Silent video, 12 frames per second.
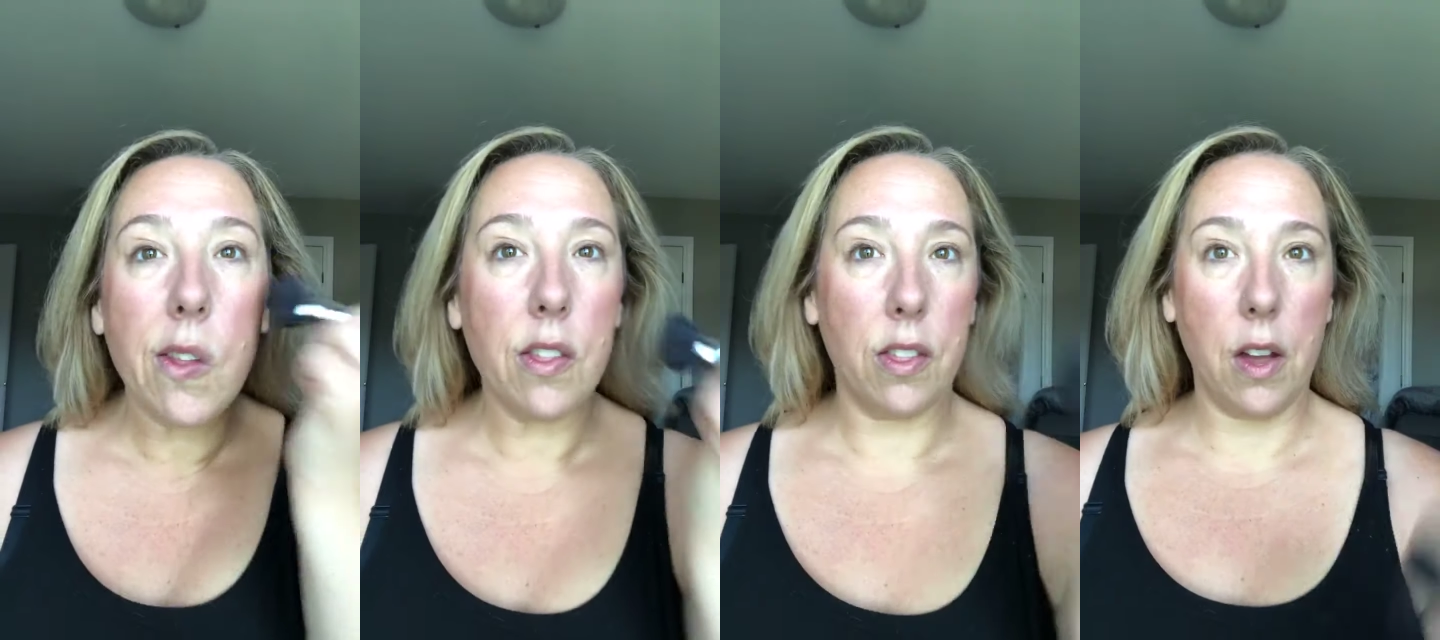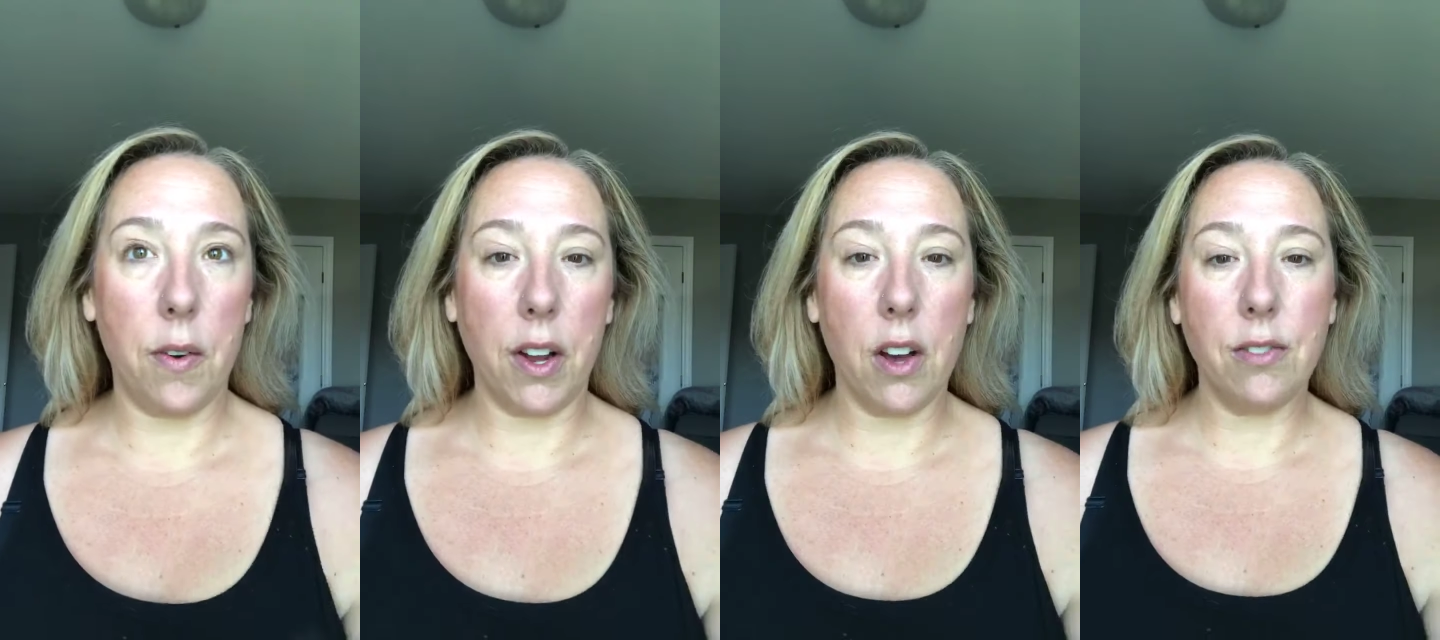there
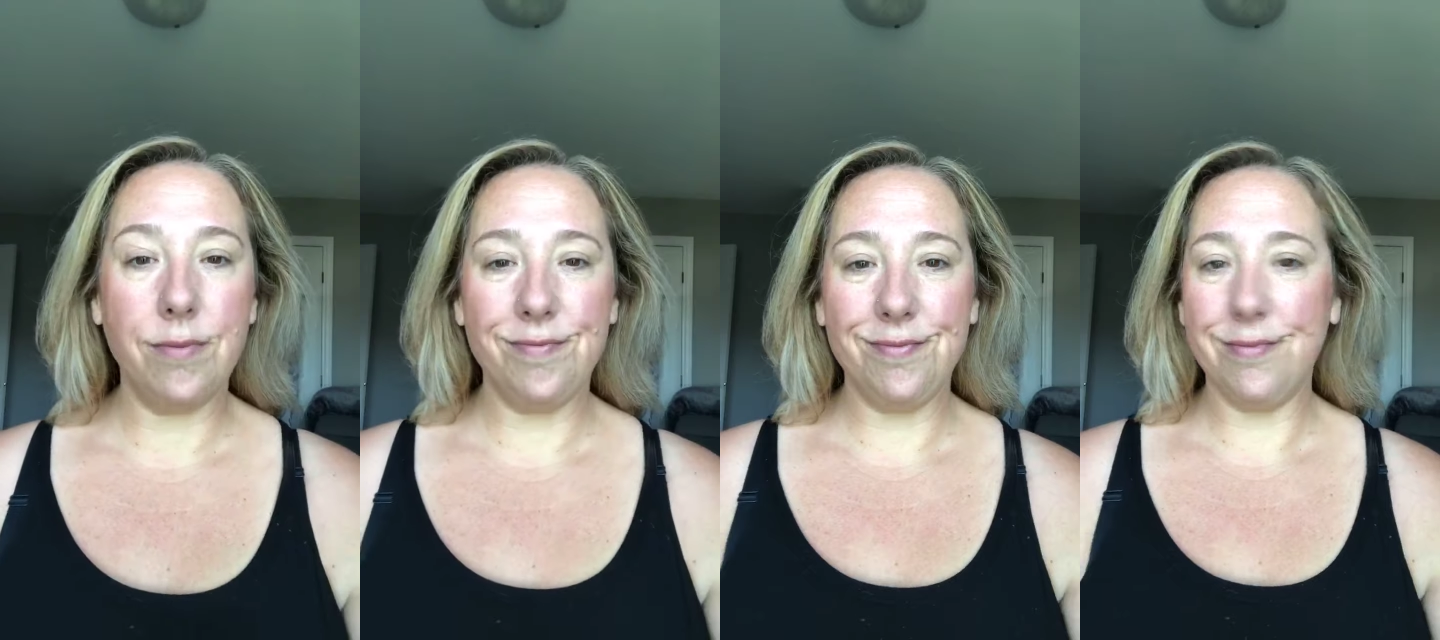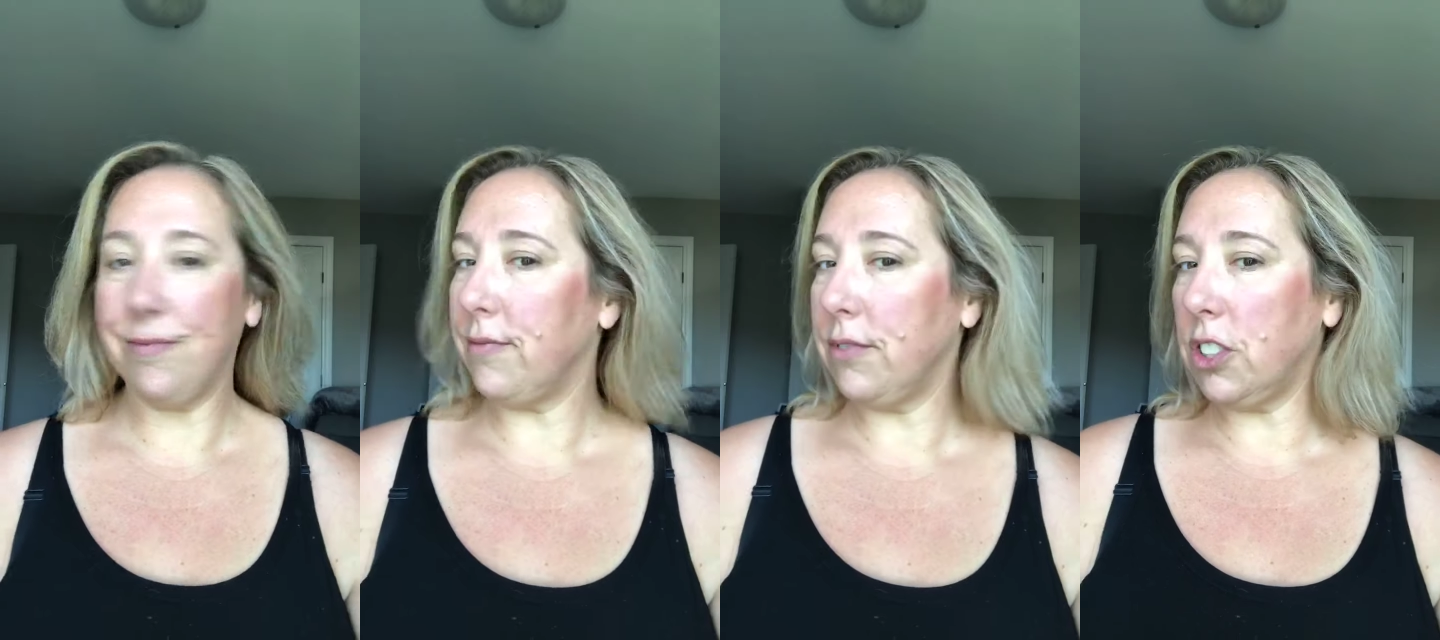we go.
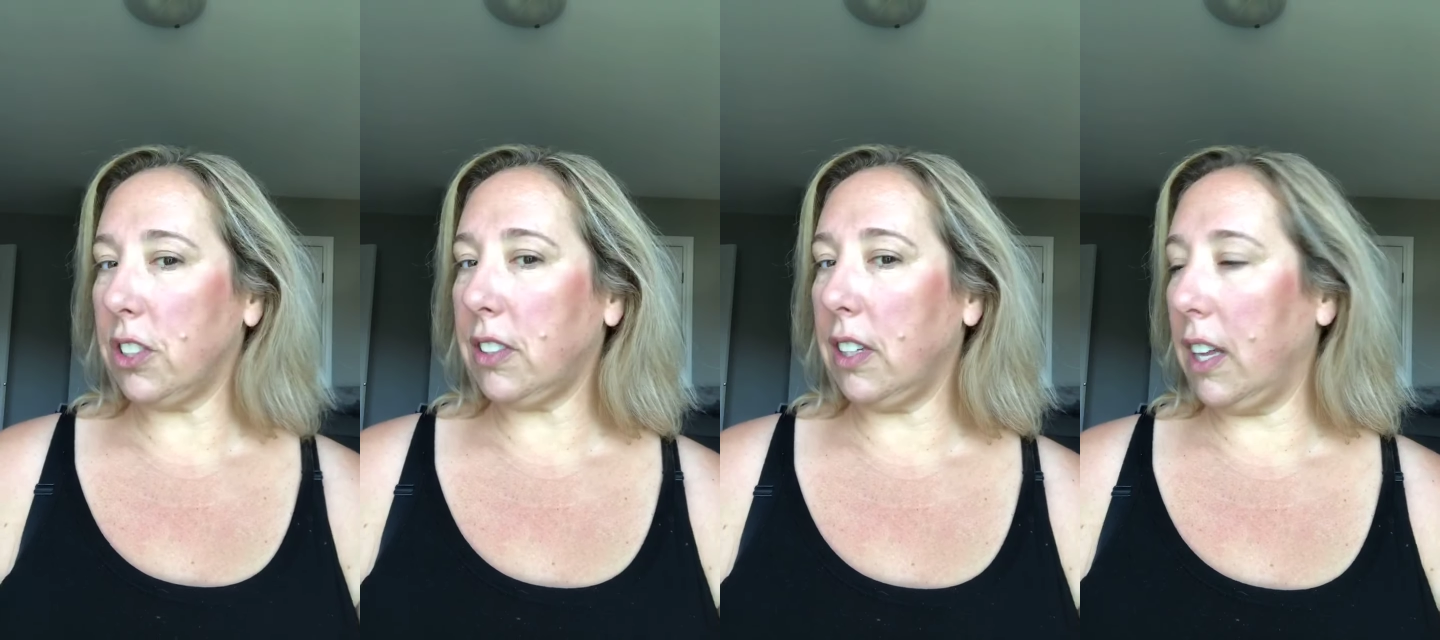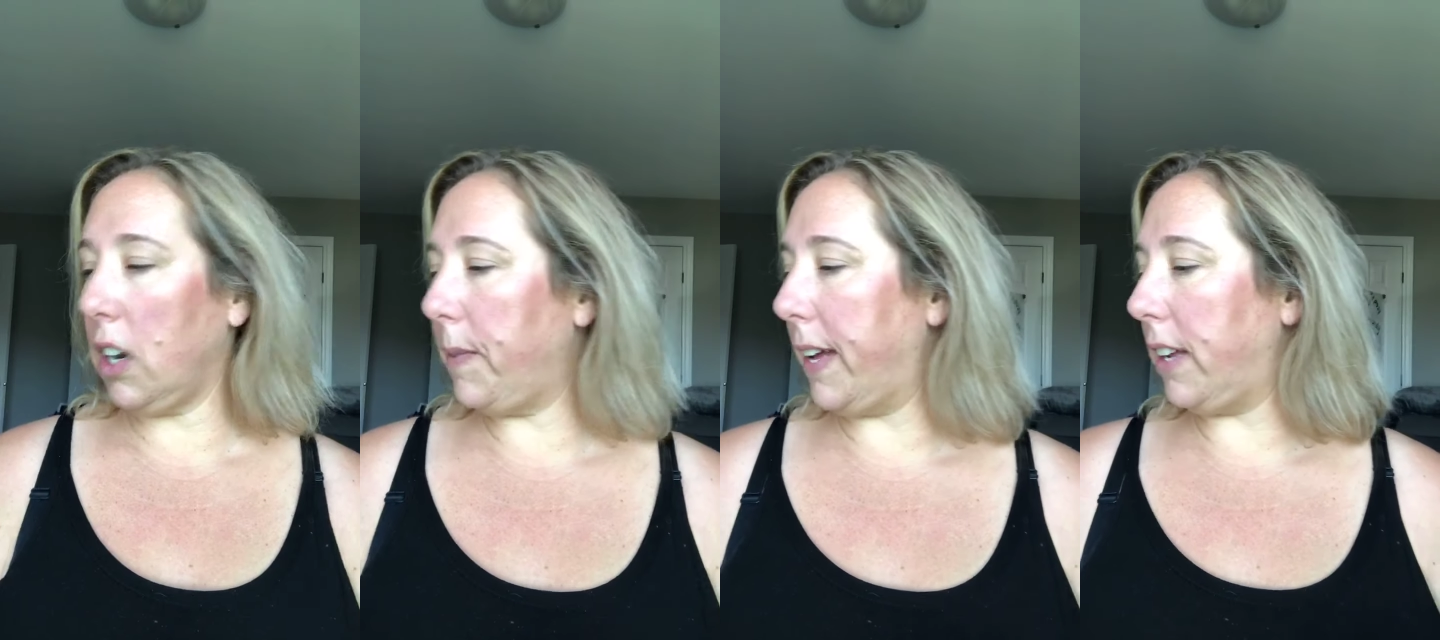Just a
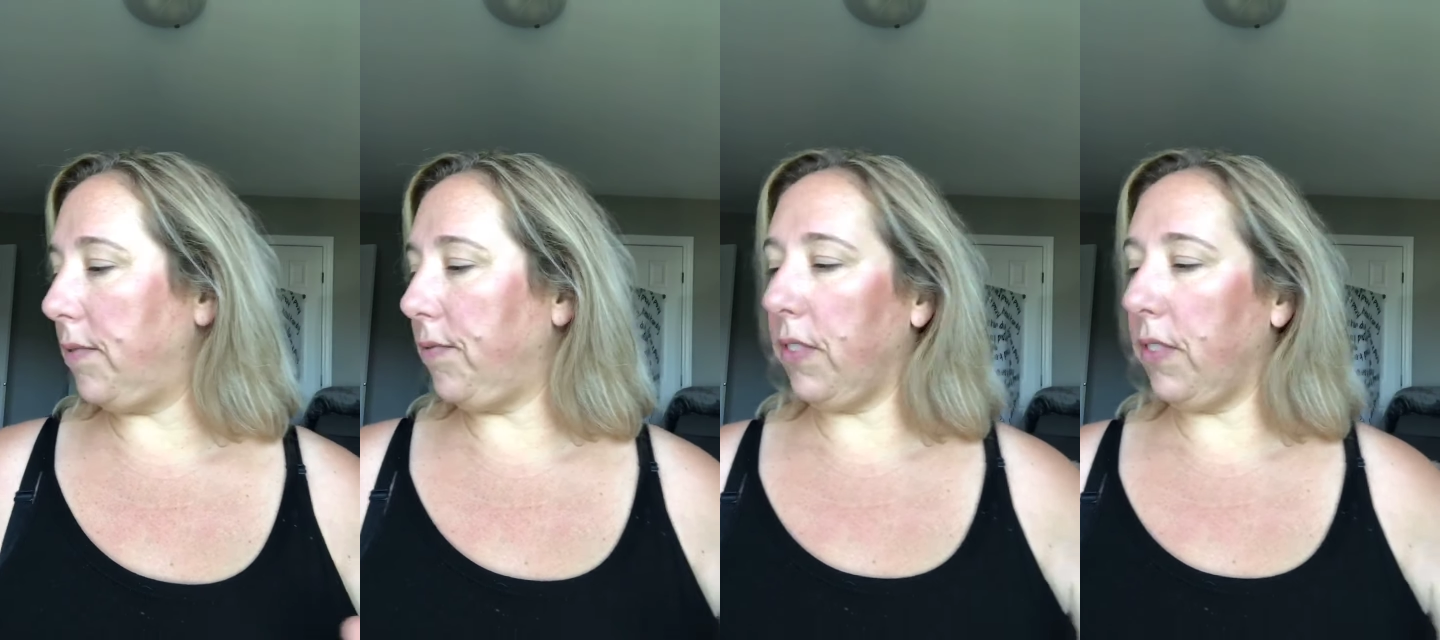little bit.